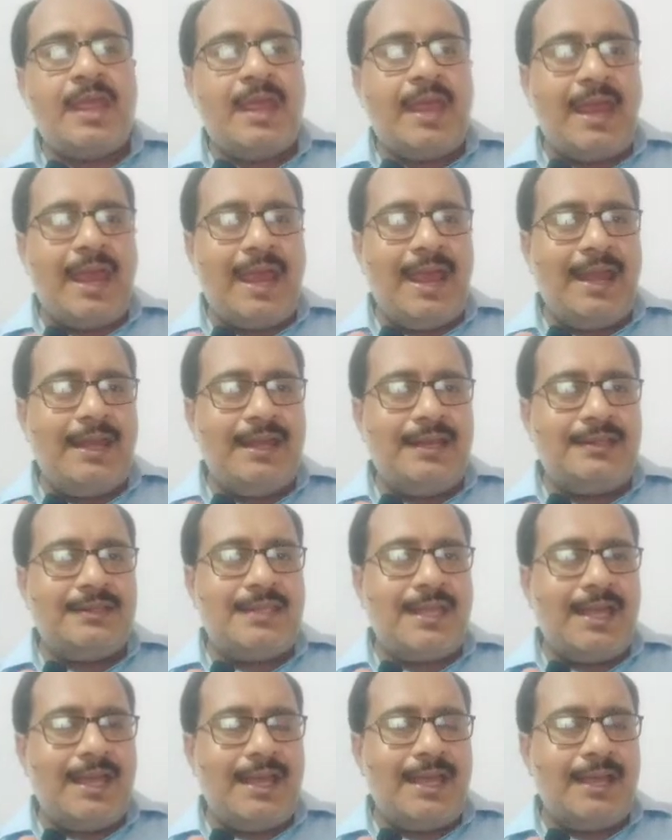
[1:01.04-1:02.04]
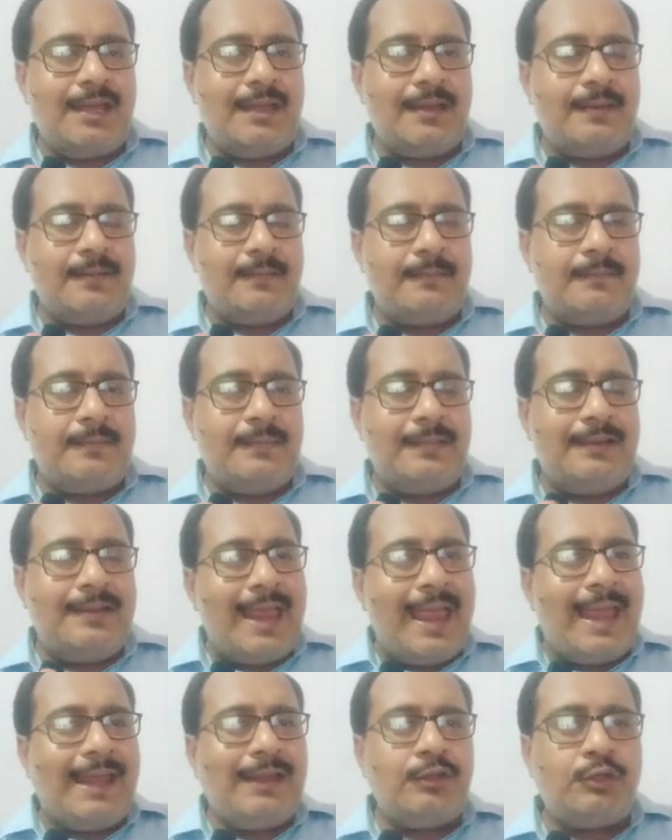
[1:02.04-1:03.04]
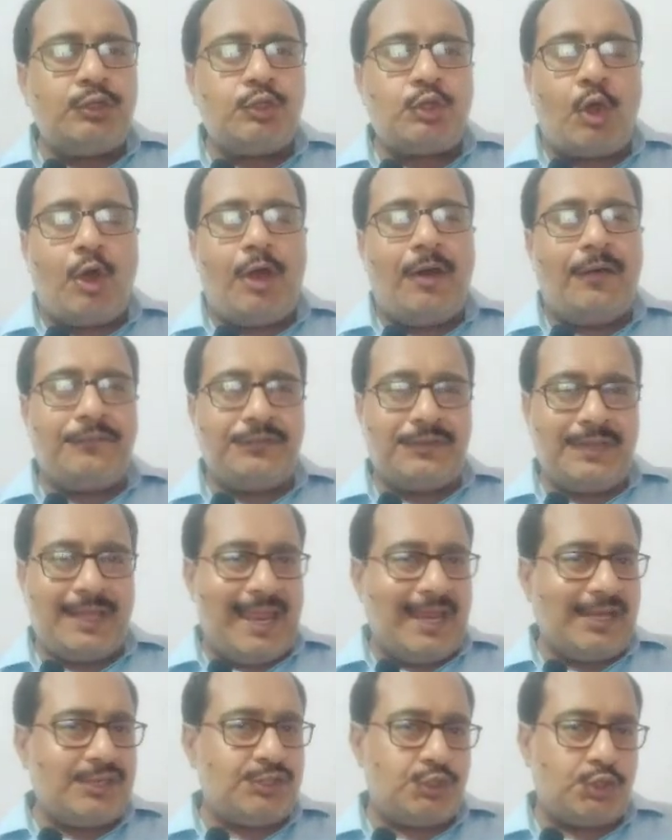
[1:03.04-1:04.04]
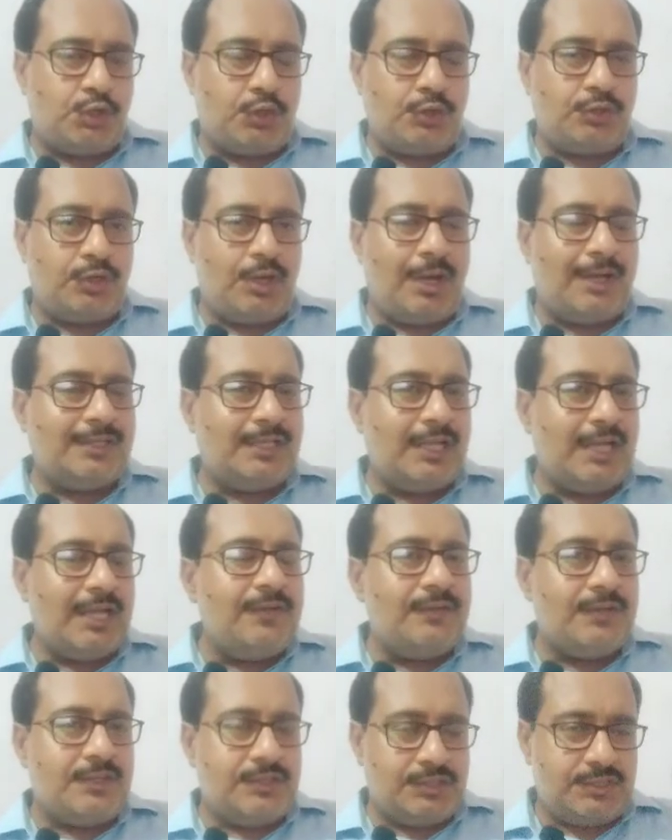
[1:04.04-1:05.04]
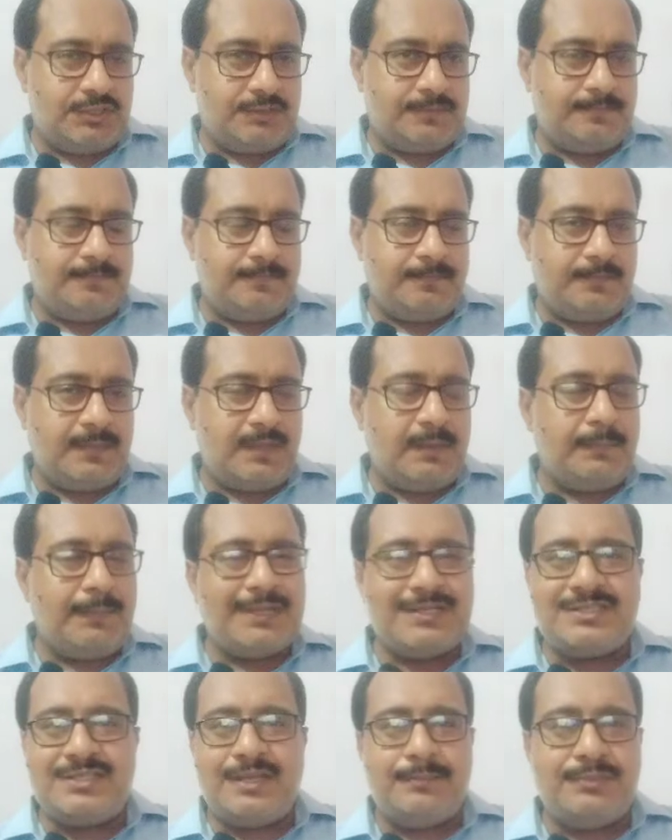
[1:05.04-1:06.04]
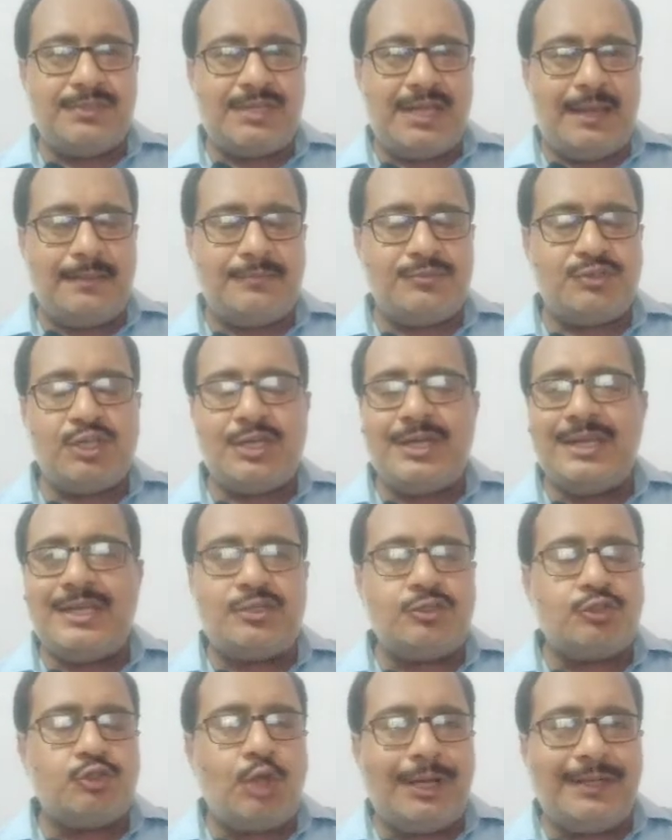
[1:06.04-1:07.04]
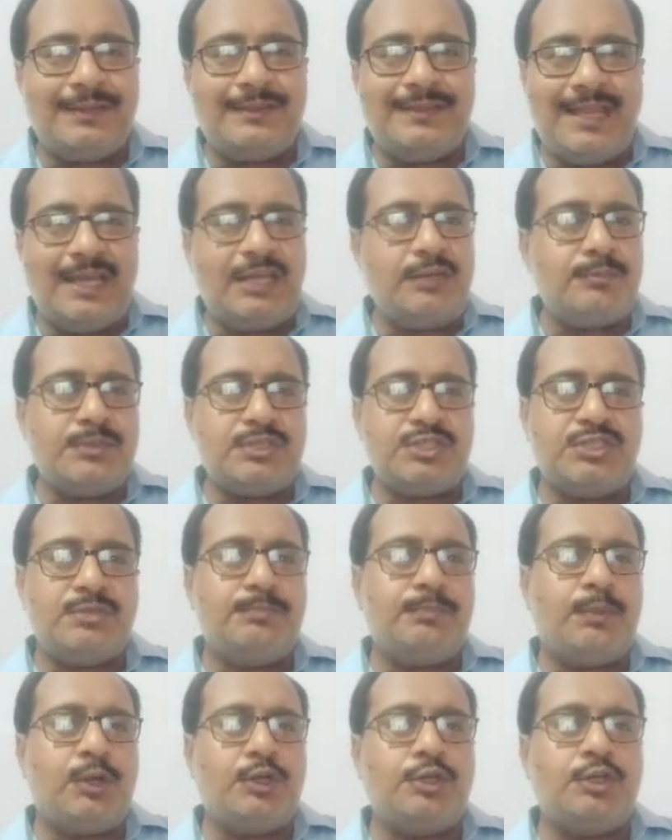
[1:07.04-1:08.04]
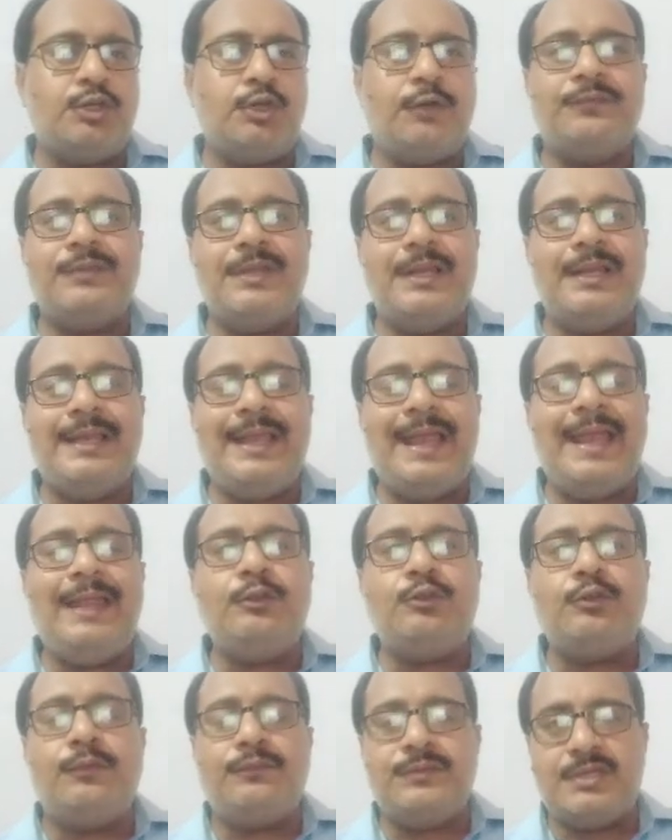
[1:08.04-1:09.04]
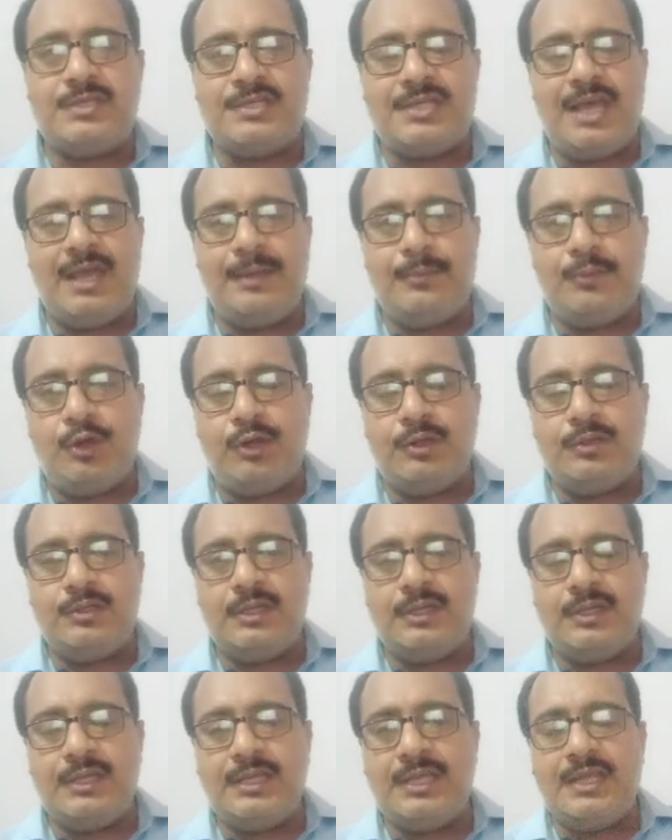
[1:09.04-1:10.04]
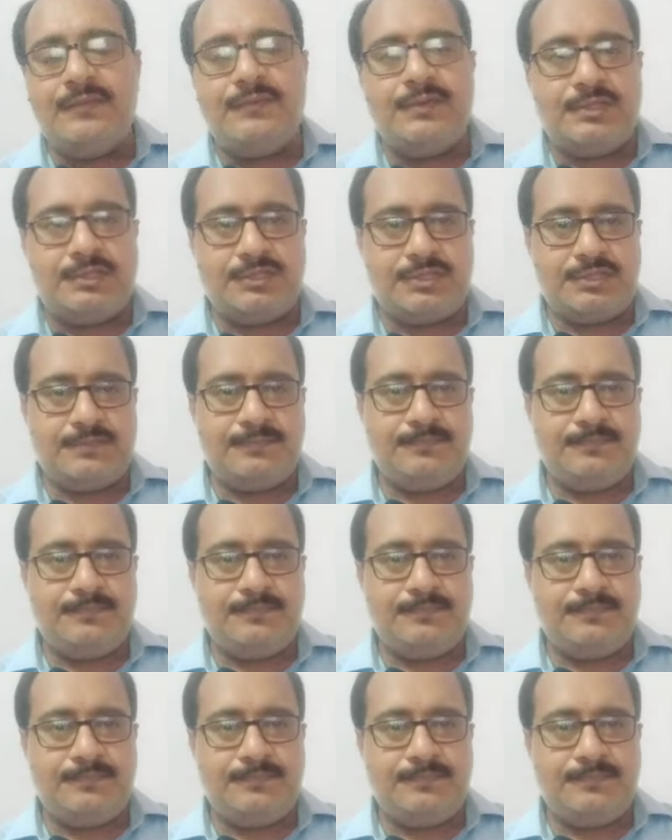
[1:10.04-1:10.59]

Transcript: at the length of the action or the event, but sometimes it's not that much important of the length of the time or the event.